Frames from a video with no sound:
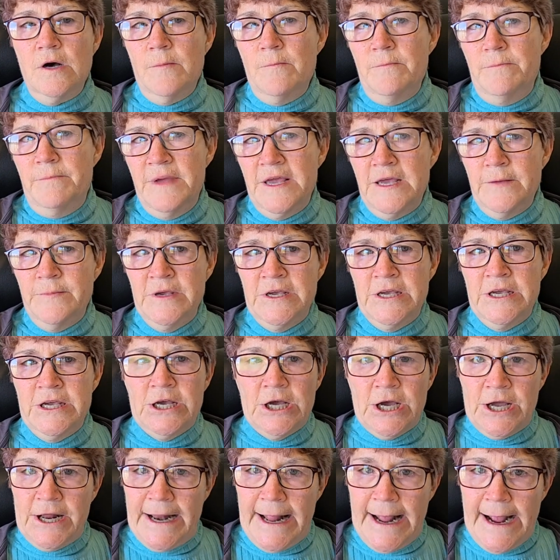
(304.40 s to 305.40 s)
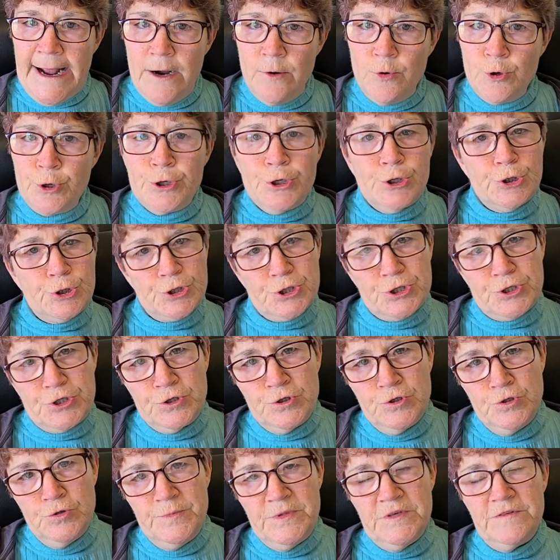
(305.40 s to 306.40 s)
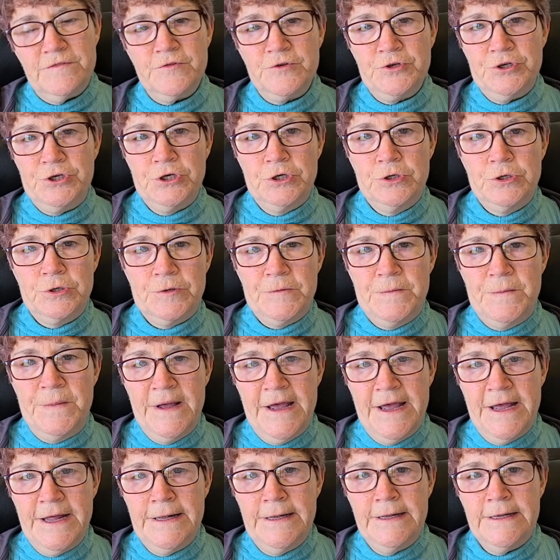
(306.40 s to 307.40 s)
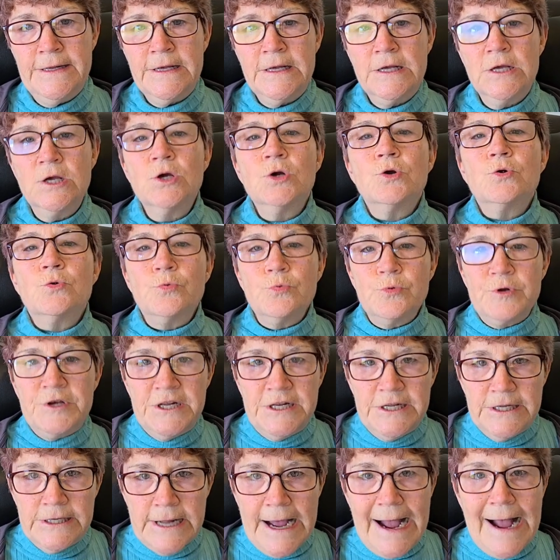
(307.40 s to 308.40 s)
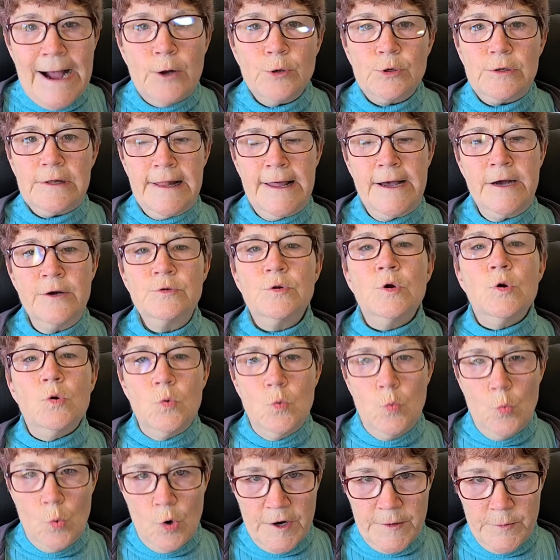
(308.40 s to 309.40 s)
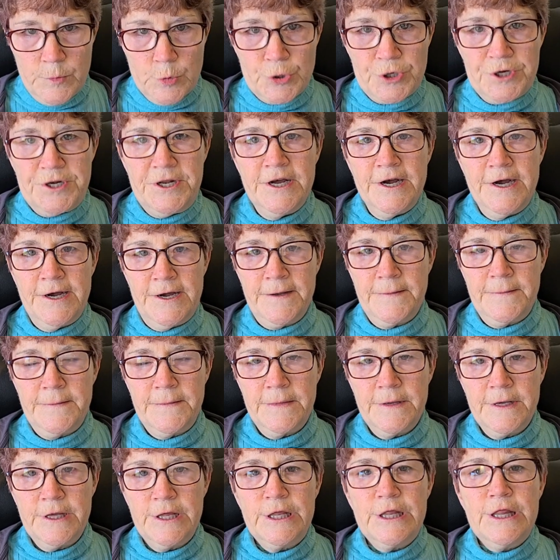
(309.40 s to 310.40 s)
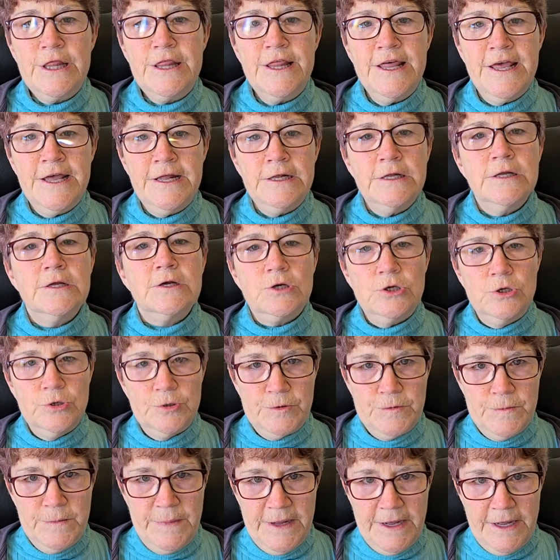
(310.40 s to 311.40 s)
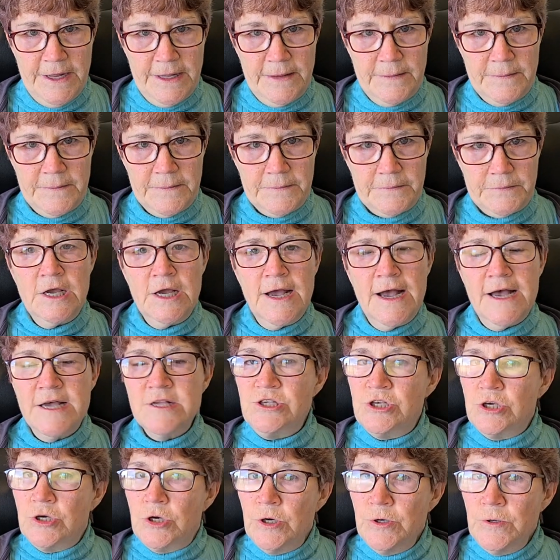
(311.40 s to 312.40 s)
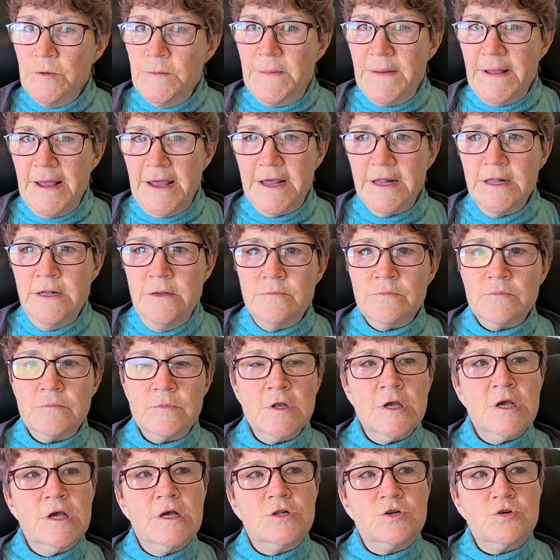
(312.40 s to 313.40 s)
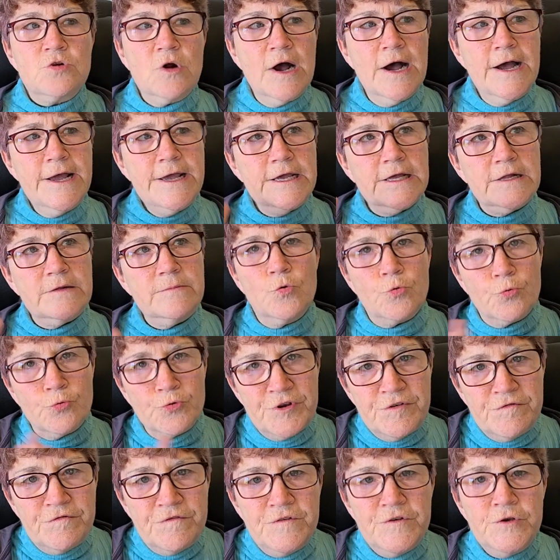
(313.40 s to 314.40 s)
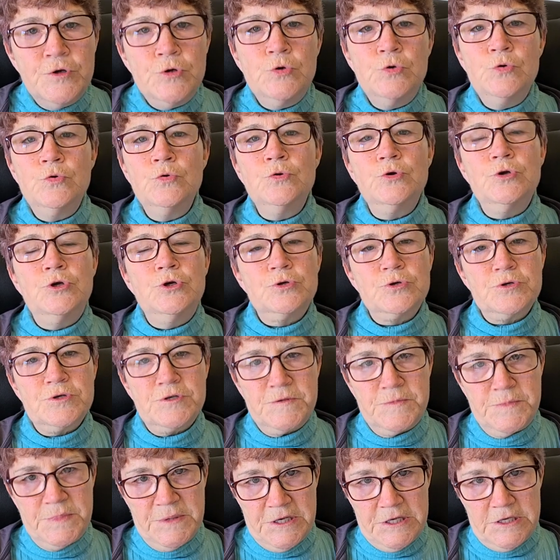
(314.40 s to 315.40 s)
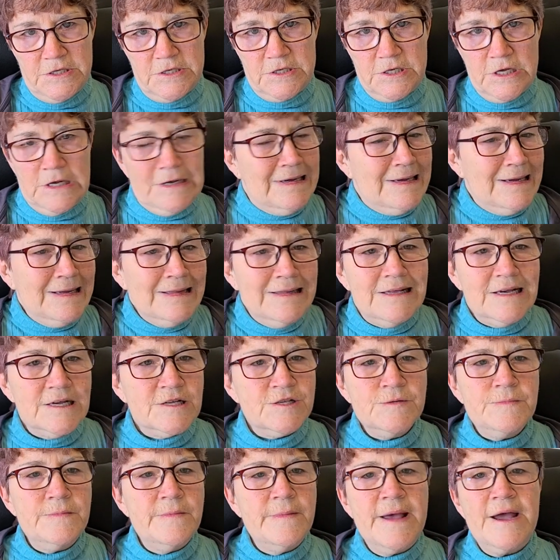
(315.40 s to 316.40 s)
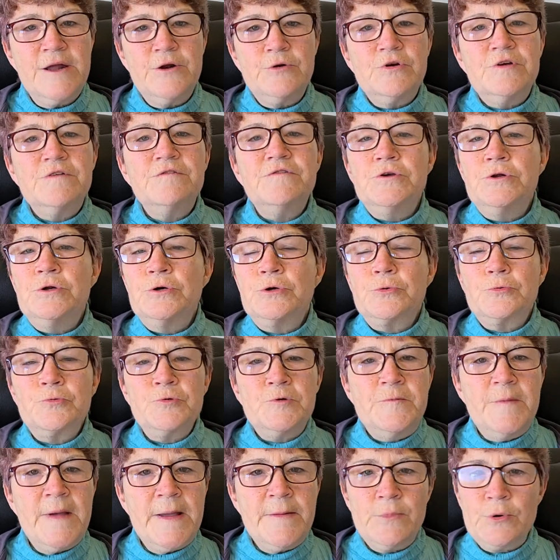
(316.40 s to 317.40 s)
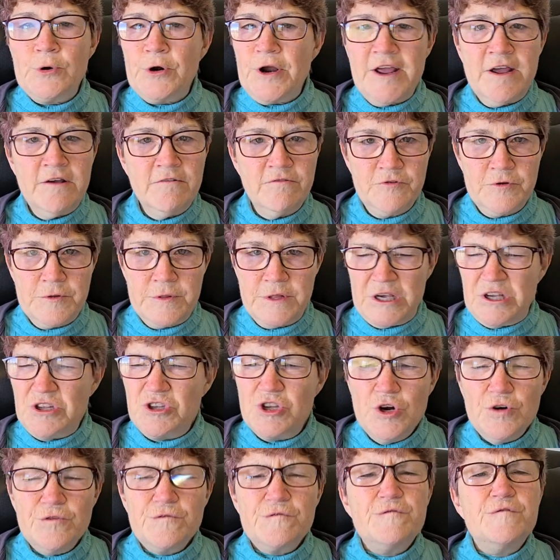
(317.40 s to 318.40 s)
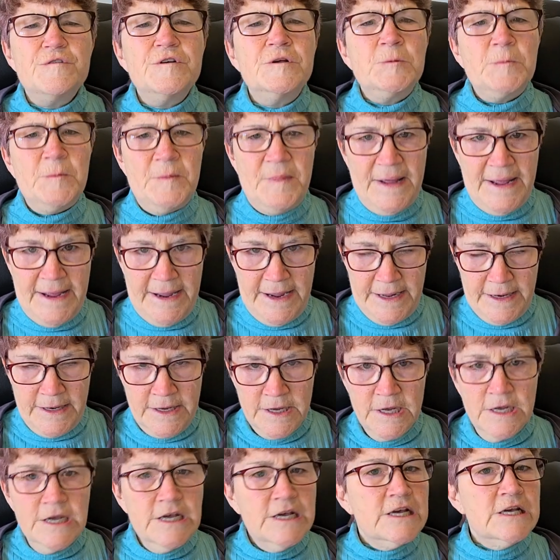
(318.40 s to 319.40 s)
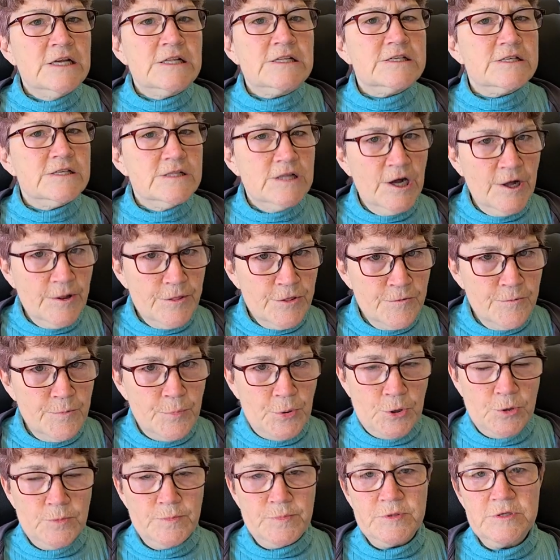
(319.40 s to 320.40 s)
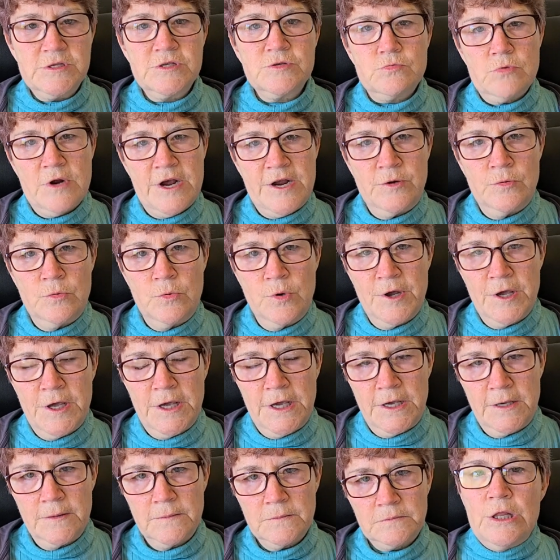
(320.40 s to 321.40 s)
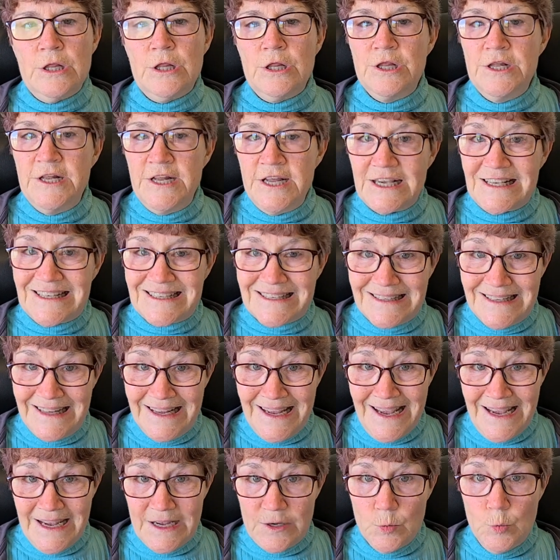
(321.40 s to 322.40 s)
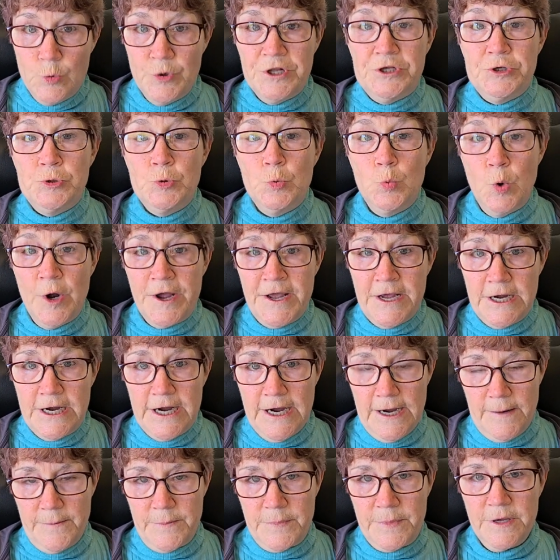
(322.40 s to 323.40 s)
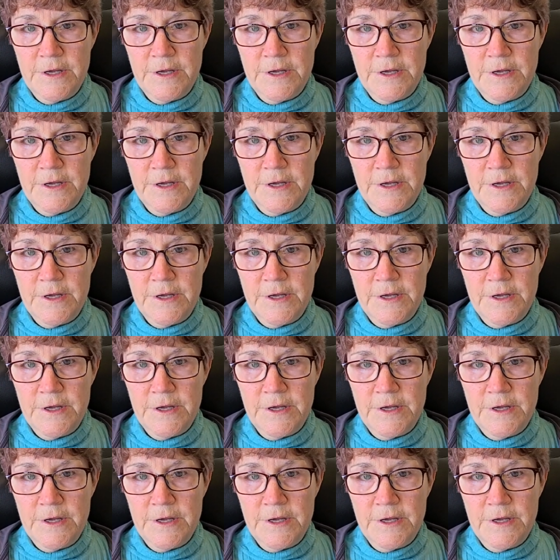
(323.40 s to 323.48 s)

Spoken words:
maybe an hour or two before you go to bed, read it out loud one more time. Then go to bed. As you go to bed, try and review your speech. It doesn't matter if you don't remember everything. Don't feel bad. It's not the purpose right away. The next day, when you wake up,